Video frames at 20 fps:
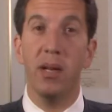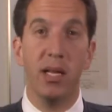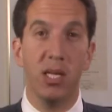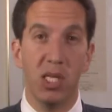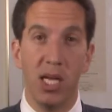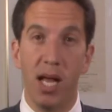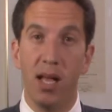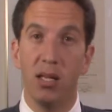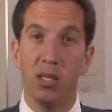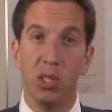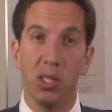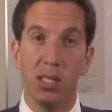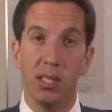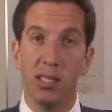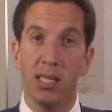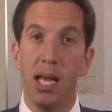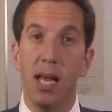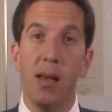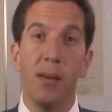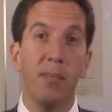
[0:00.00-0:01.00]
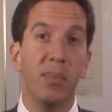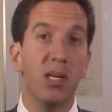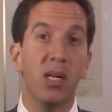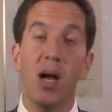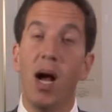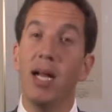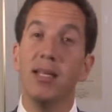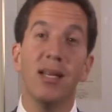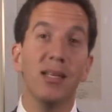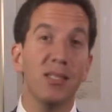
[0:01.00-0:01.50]
challenges, but
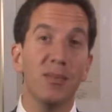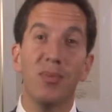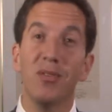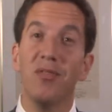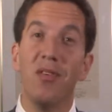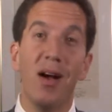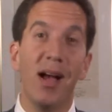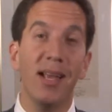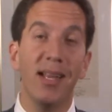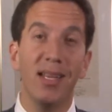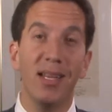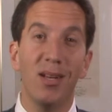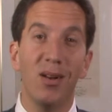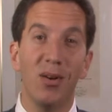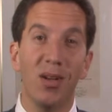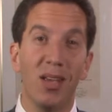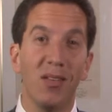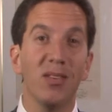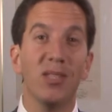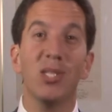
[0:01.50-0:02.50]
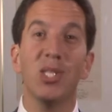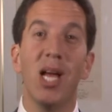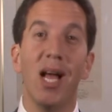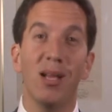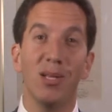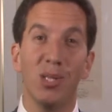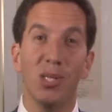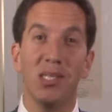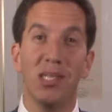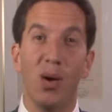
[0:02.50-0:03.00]
God doesn't give us
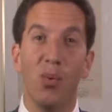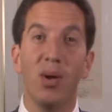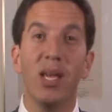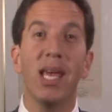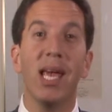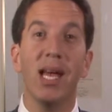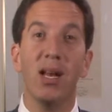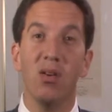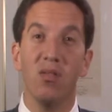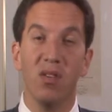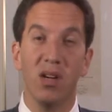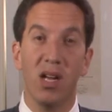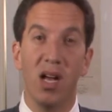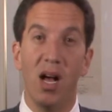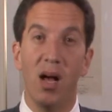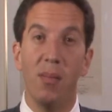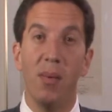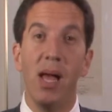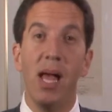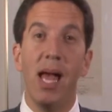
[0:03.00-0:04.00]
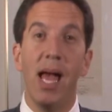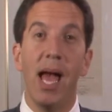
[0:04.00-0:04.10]
challenges that we can't overcome,